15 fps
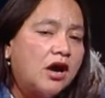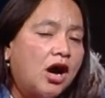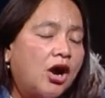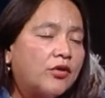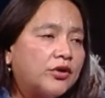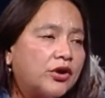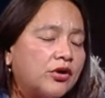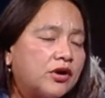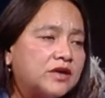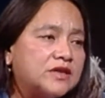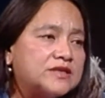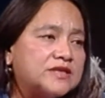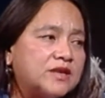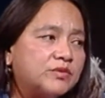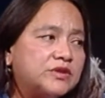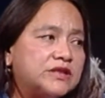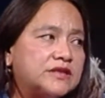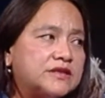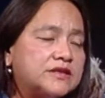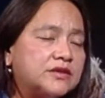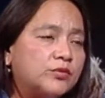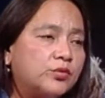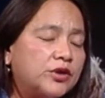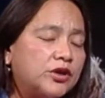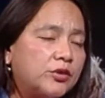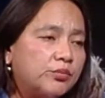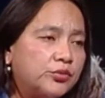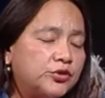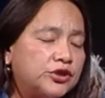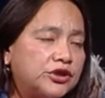Our concept is that we are
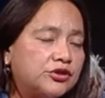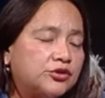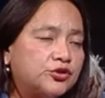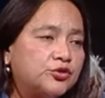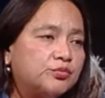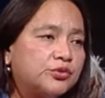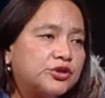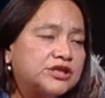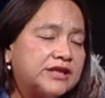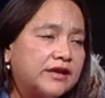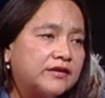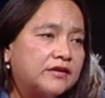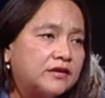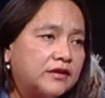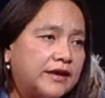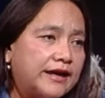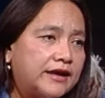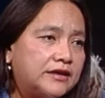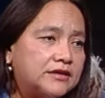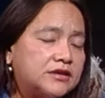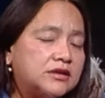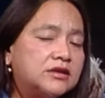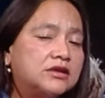put here to protect the land,